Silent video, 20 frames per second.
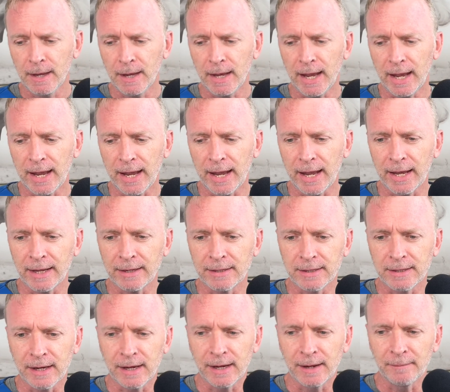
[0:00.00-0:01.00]
And
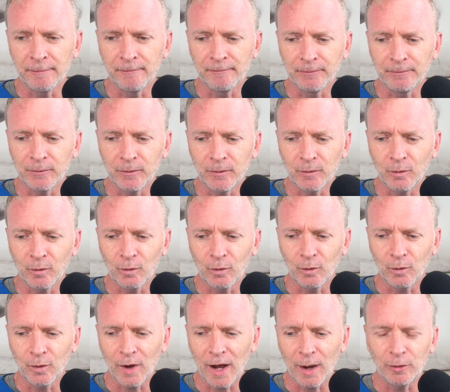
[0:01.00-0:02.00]

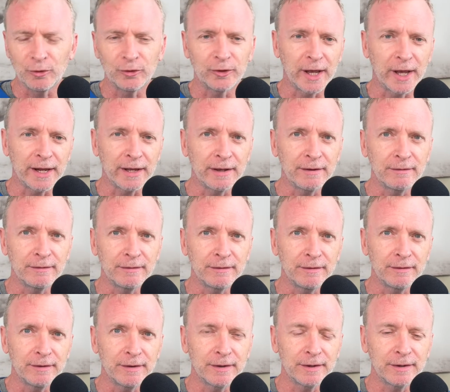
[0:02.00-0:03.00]
I was getting
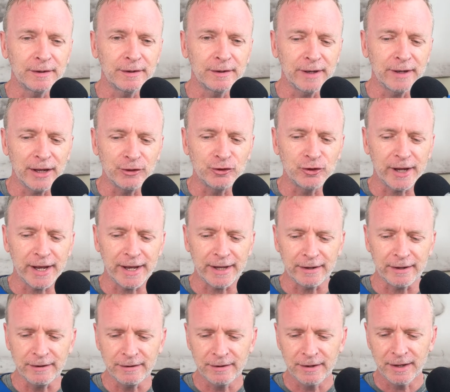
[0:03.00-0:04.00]

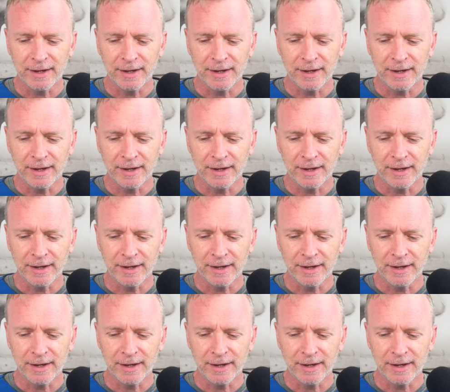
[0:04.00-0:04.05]
educated.